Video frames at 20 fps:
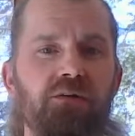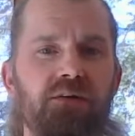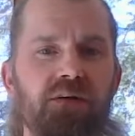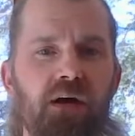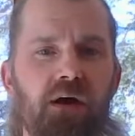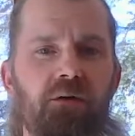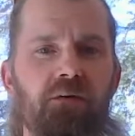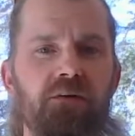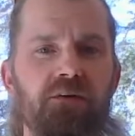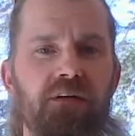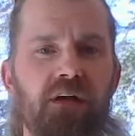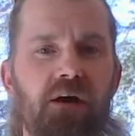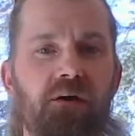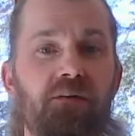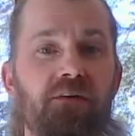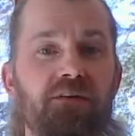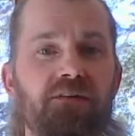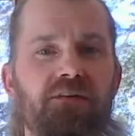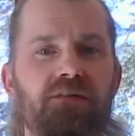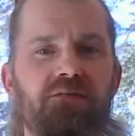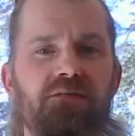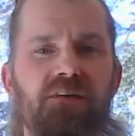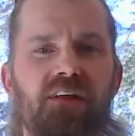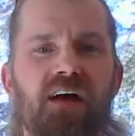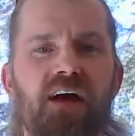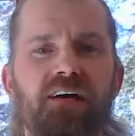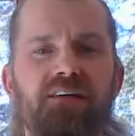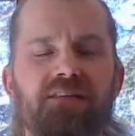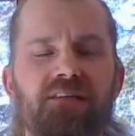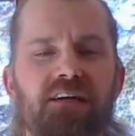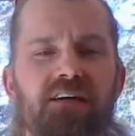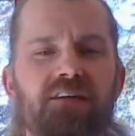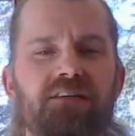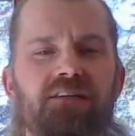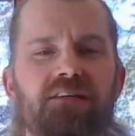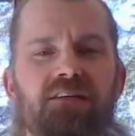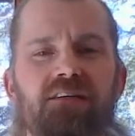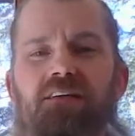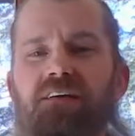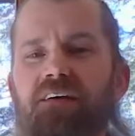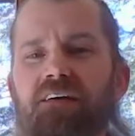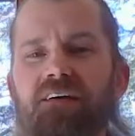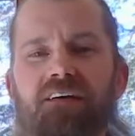and hours and hours is relaxation.